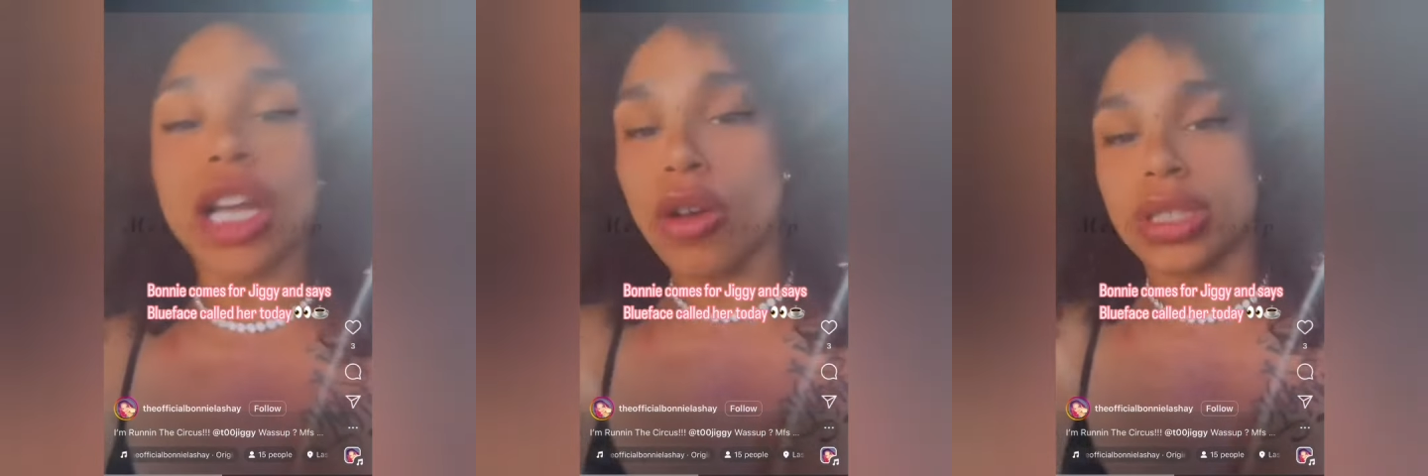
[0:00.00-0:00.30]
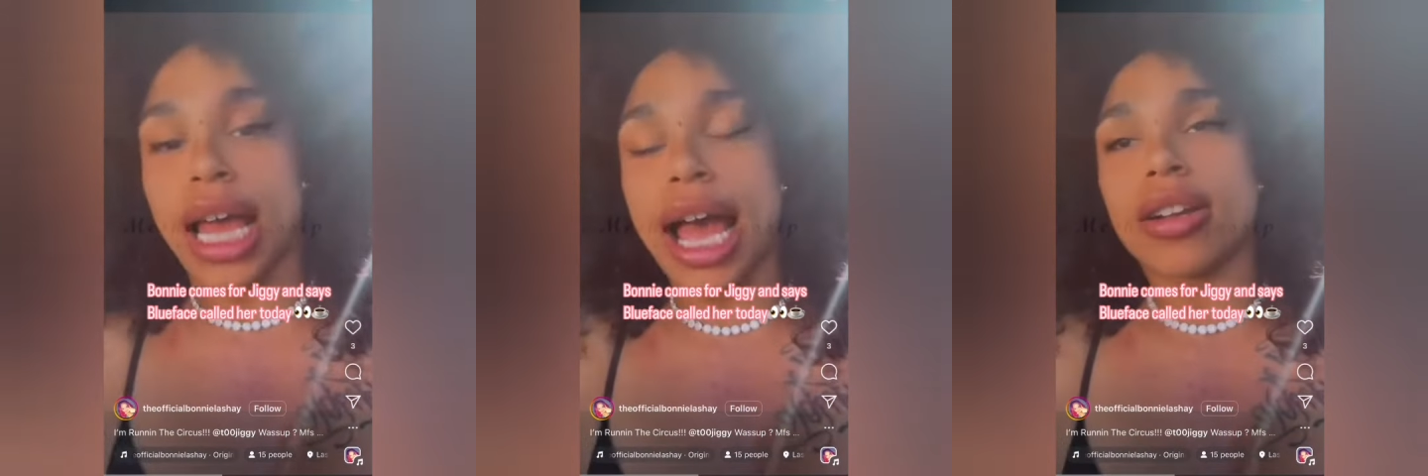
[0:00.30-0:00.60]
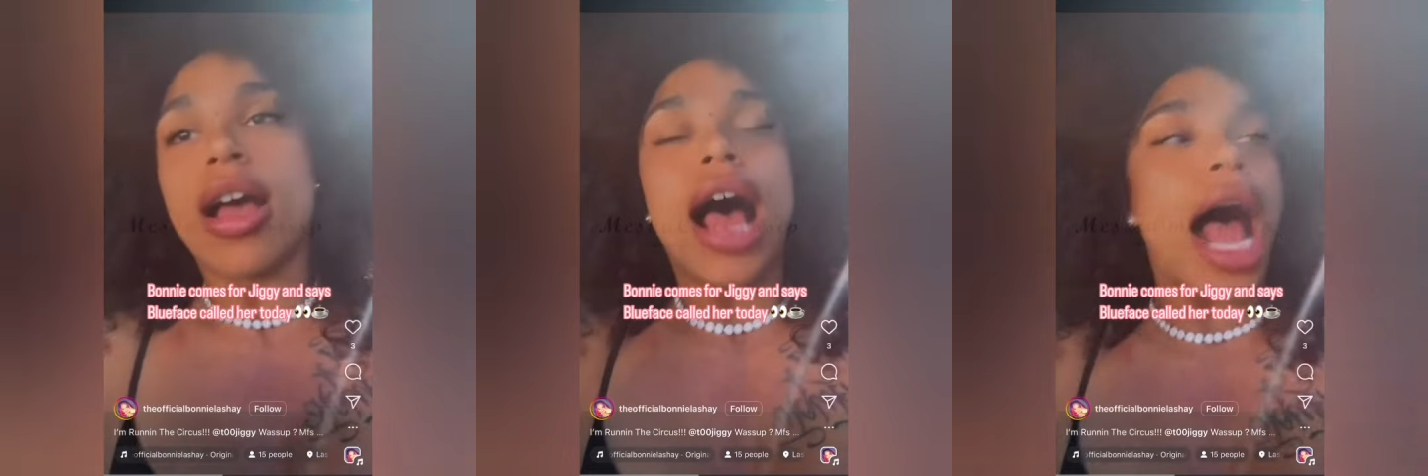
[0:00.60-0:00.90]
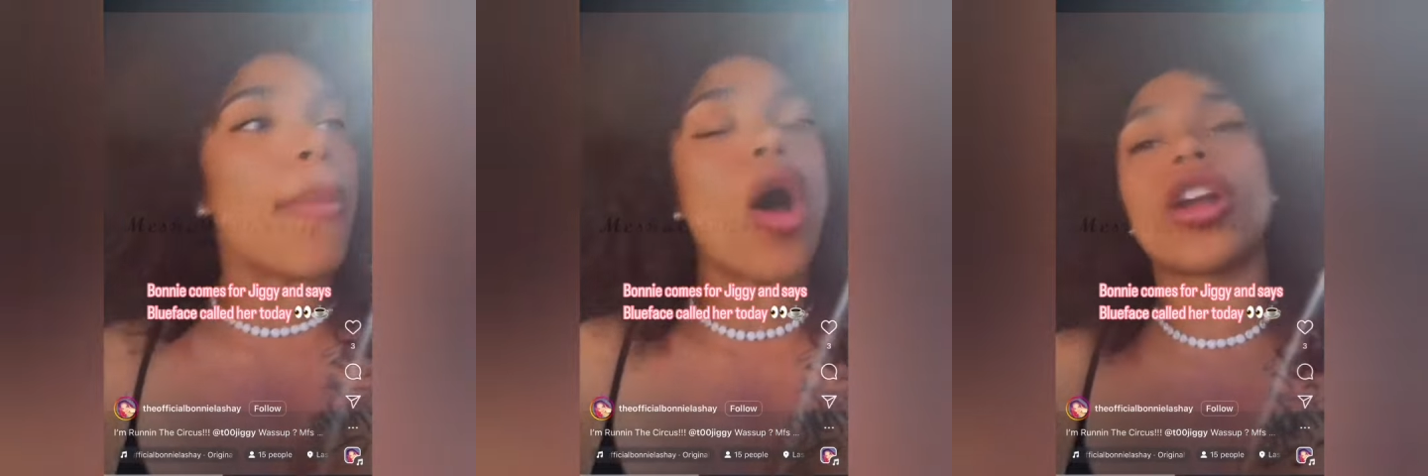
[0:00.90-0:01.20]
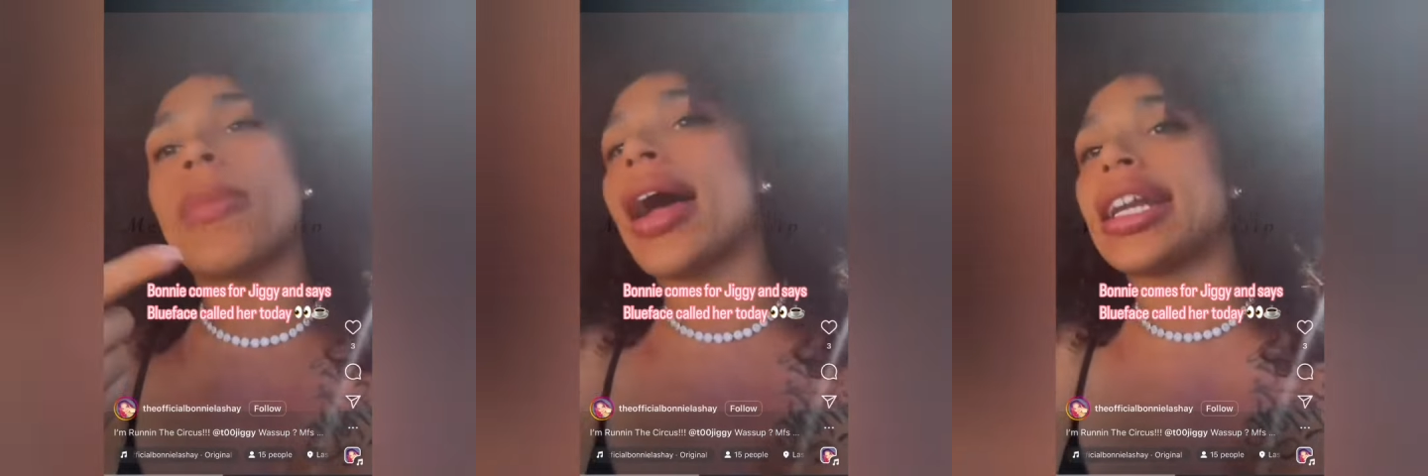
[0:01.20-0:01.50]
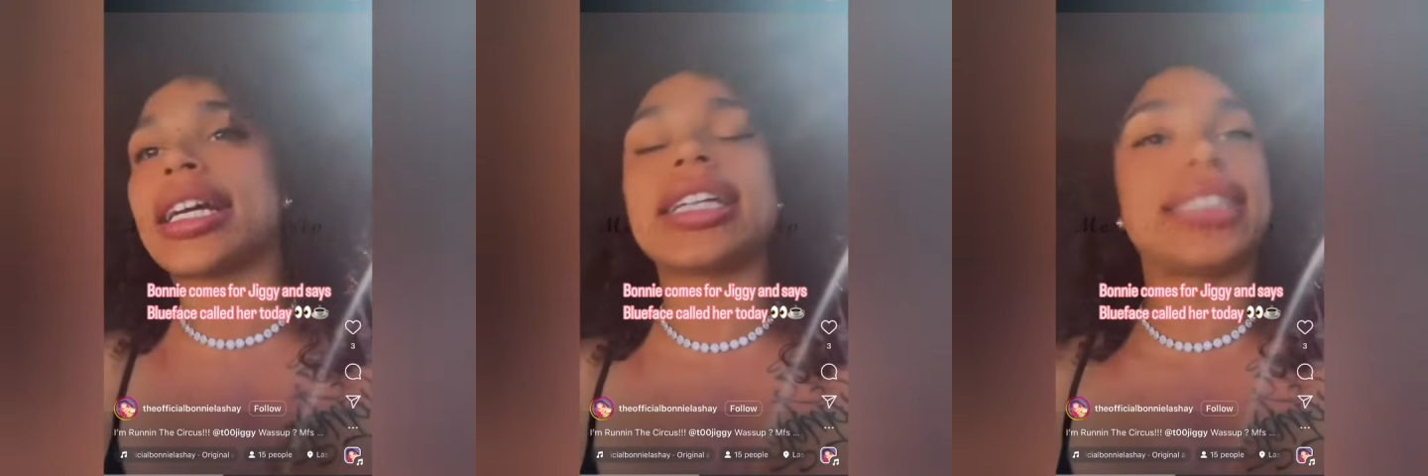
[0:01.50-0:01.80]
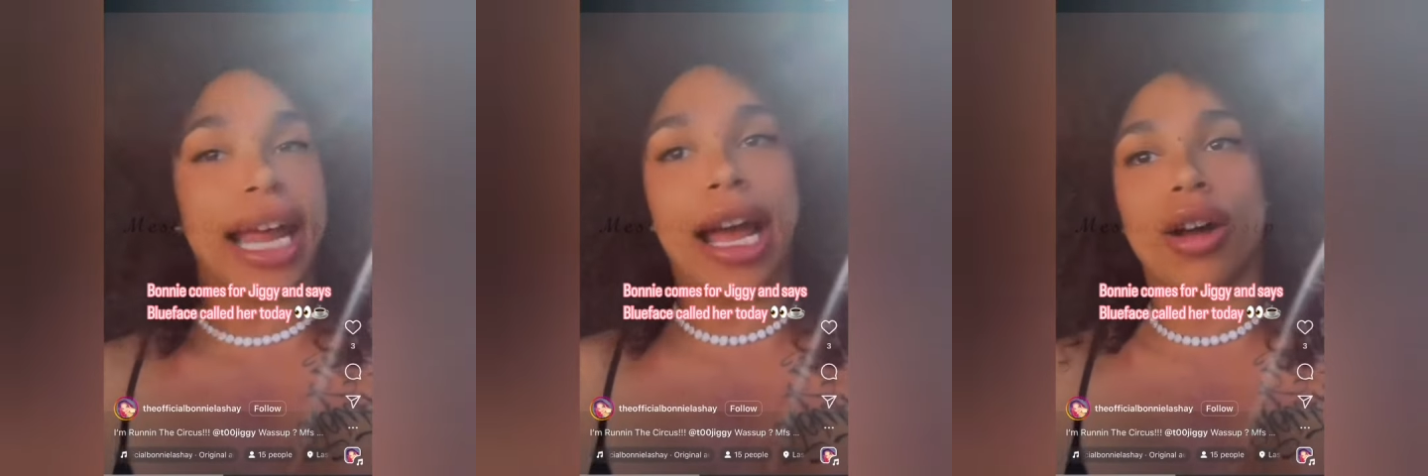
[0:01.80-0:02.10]
knows that. I'm holding my nigga
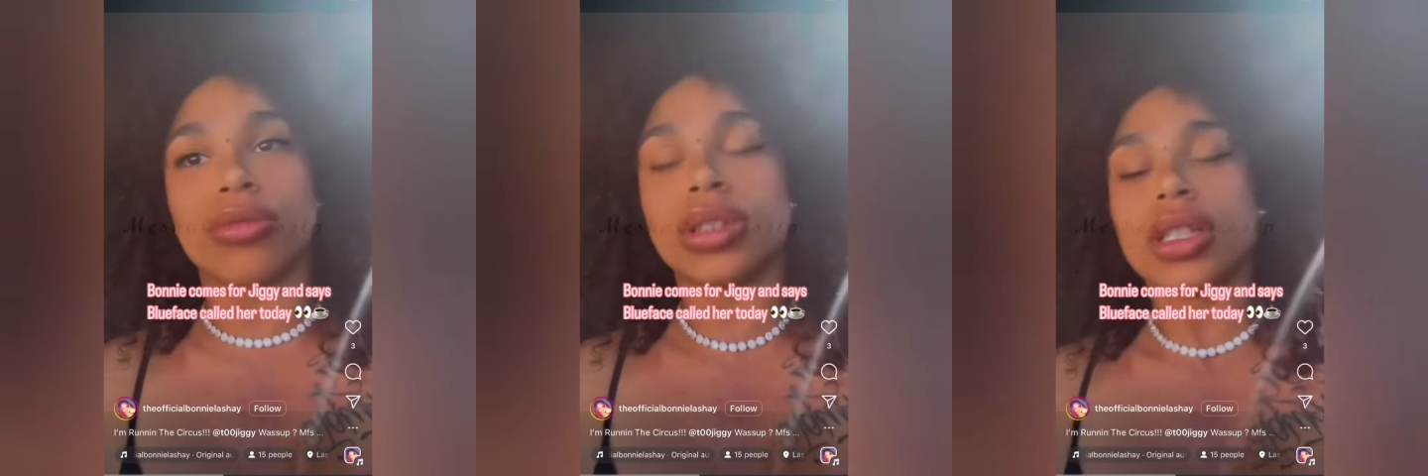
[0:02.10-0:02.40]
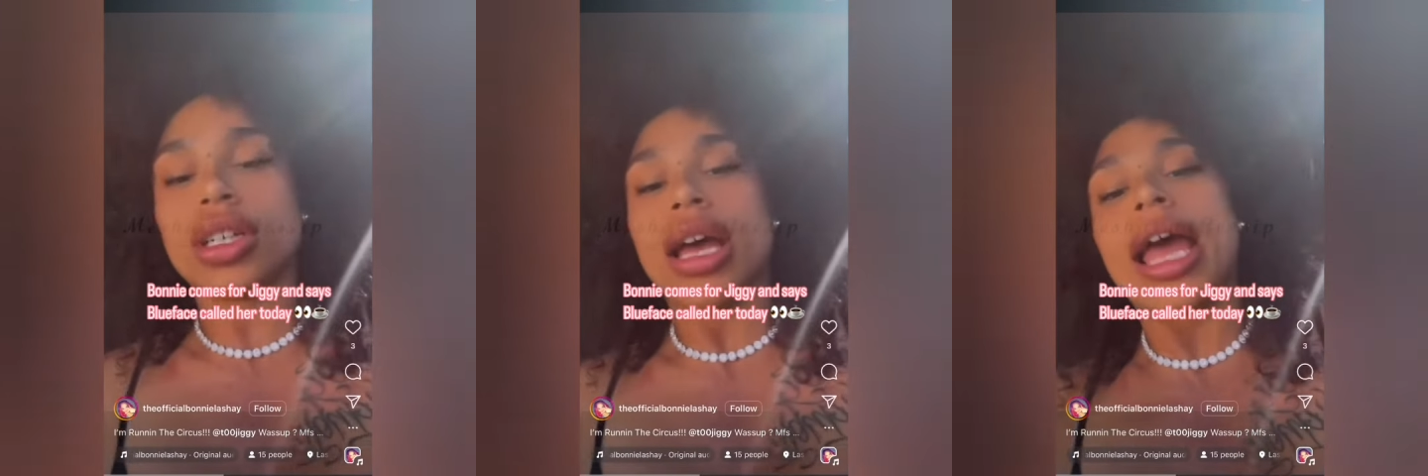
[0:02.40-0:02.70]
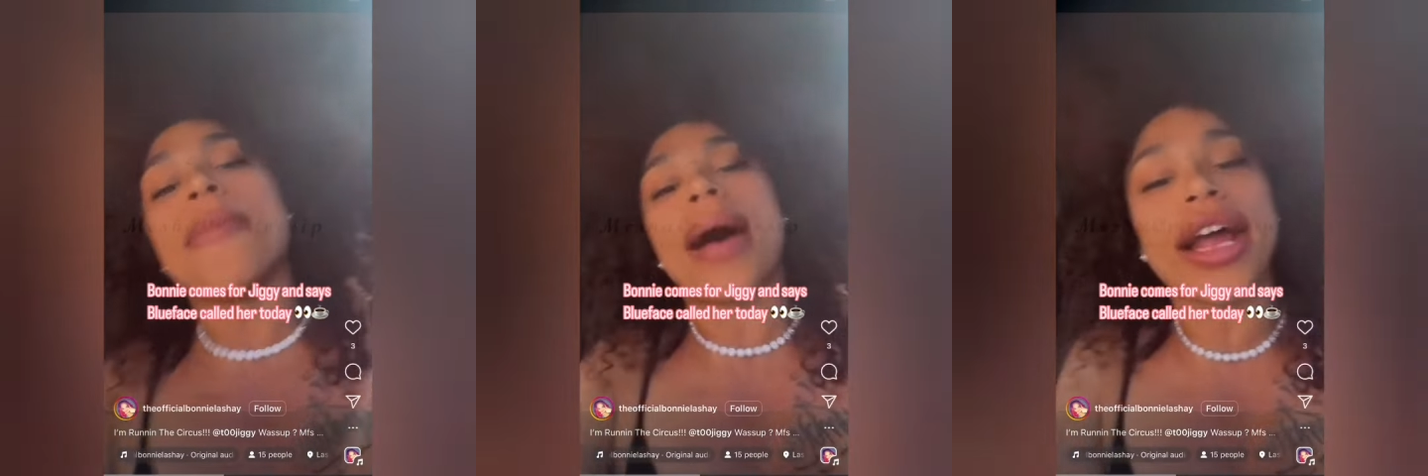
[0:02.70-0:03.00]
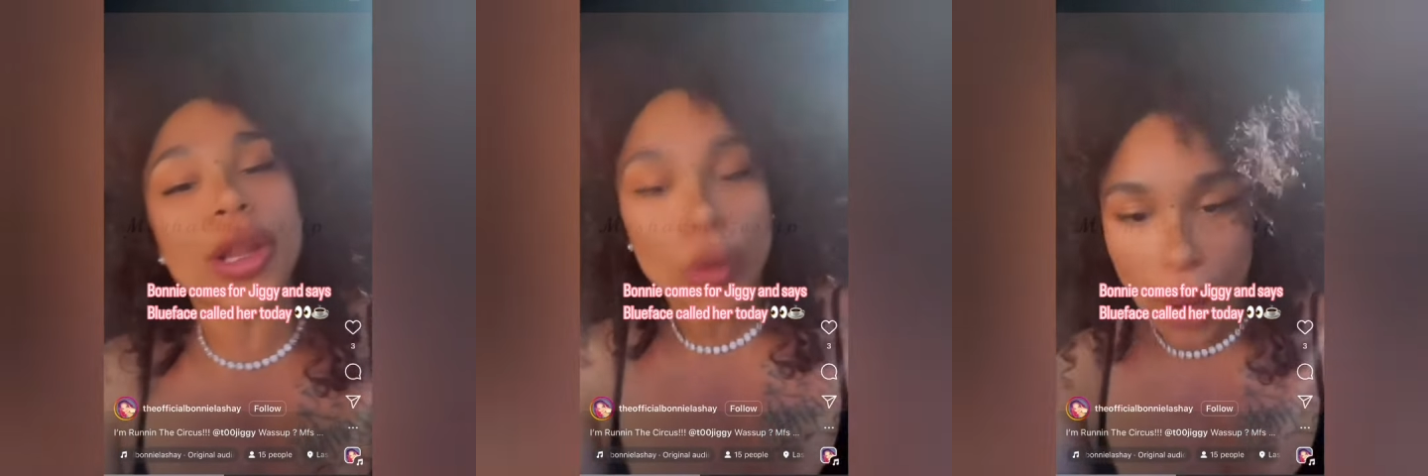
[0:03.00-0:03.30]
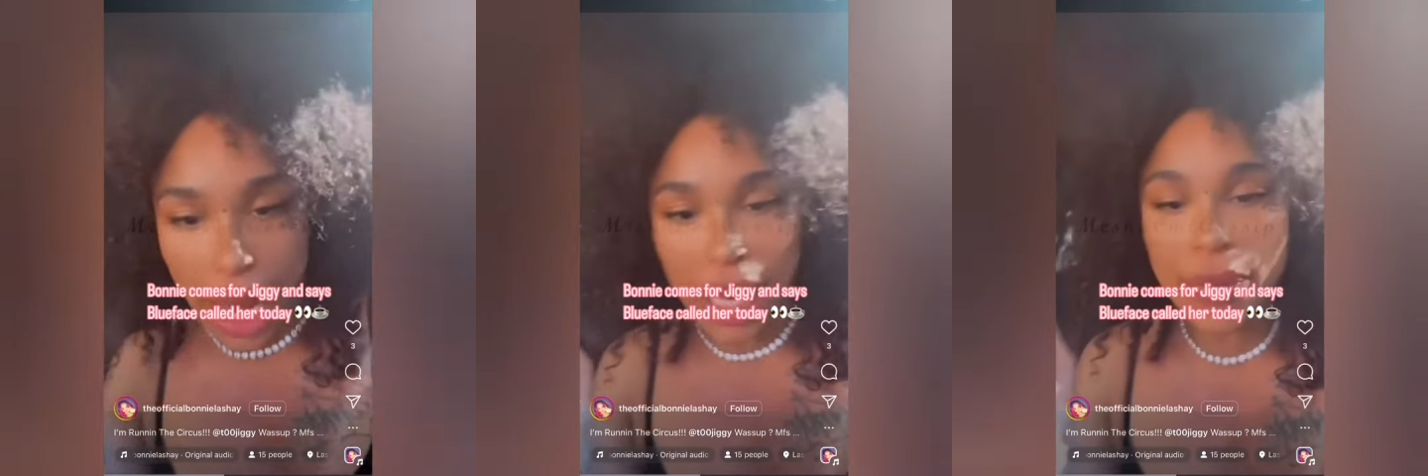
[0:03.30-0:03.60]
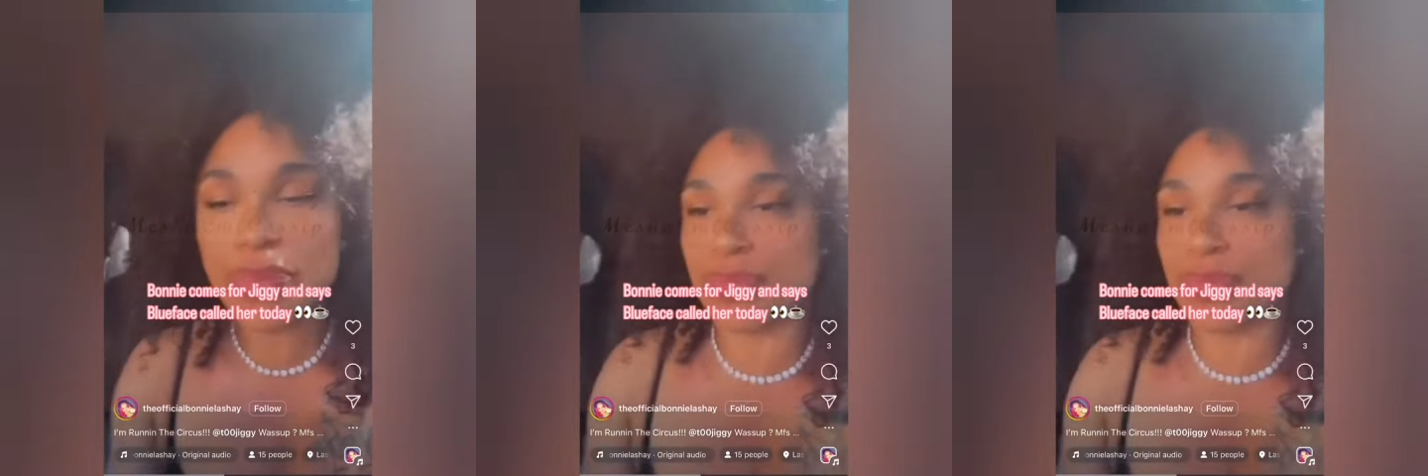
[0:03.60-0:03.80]
down. And by the way,